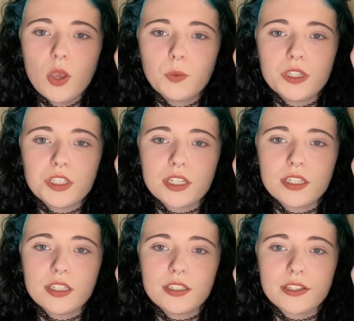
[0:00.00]
which
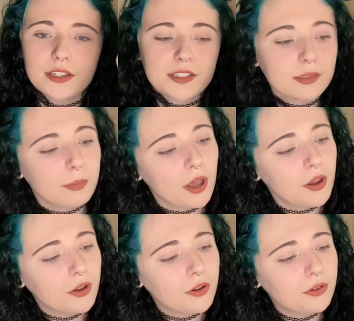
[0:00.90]
is
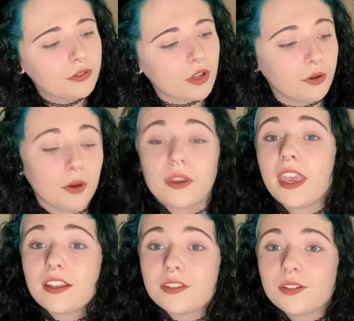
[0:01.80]
exposed, oh no,
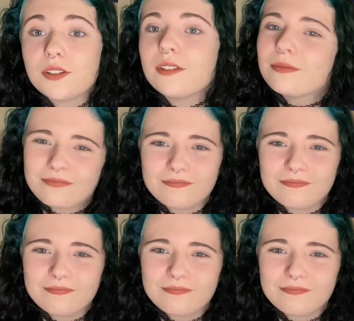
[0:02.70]
canceled,